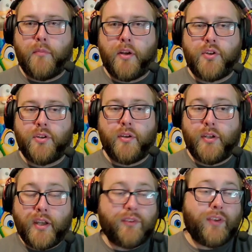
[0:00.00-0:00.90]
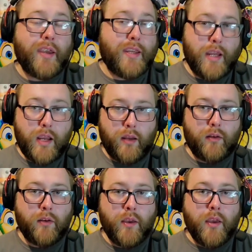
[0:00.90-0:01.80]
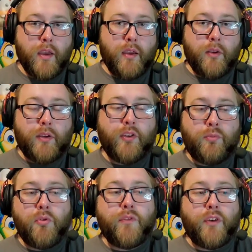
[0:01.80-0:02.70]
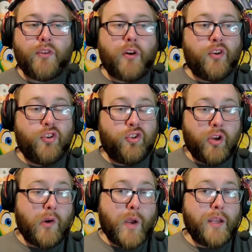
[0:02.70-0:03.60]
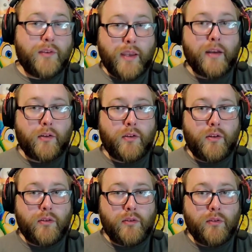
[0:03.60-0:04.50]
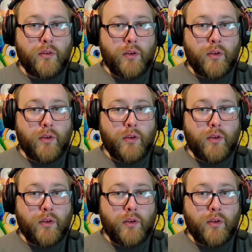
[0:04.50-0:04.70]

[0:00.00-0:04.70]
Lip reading: much. Yes, I can. These movies are so identical